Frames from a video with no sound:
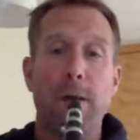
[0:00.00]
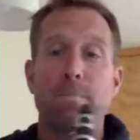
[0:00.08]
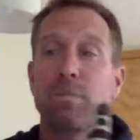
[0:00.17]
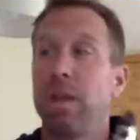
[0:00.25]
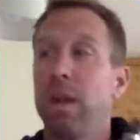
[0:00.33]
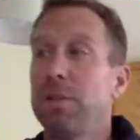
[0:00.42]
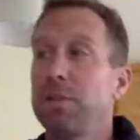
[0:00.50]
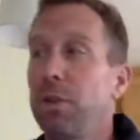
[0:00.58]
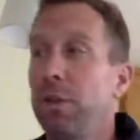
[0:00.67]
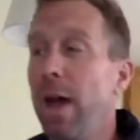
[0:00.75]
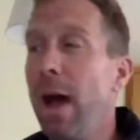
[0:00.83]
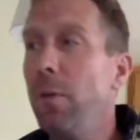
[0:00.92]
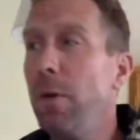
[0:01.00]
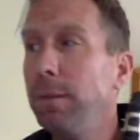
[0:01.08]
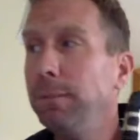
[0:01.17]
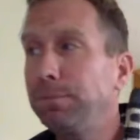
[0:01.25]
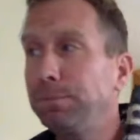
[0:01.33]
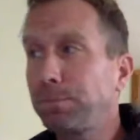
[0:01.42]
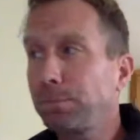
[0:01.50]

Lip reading: Okay, so that one